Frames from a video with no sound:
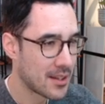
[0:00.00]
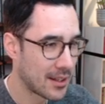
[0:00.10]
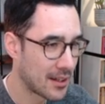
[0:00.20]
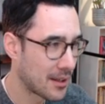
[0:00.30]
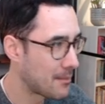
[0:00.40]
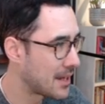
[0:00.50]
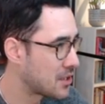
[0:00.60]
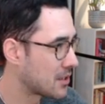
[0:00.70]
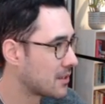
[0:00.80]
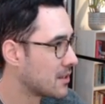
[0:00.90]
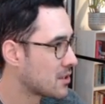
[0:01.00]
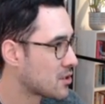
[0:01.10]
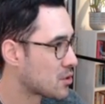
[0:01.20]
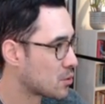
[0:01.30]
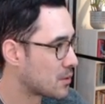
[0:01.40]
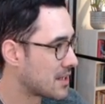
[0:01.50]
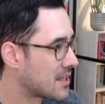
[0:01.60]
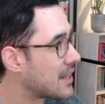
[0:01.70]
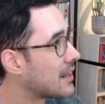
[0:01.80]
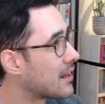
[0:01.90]
none of the major stories
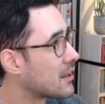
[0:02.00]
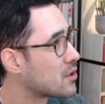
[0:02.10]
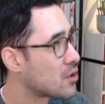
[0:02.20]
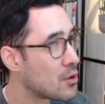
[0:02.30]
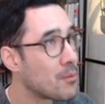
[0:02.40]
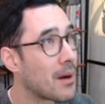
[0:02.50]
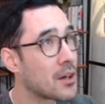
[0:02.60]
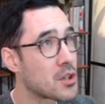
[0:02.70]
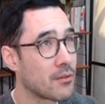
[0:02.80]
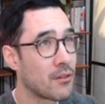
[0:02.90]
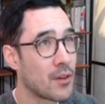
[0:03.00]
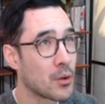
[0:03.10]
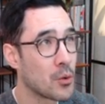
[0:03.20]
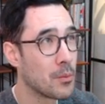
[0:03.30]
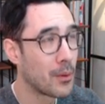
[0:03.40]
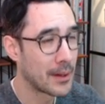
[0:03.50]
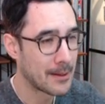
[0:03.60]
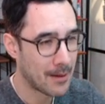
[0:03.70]
here are too much of a focal point.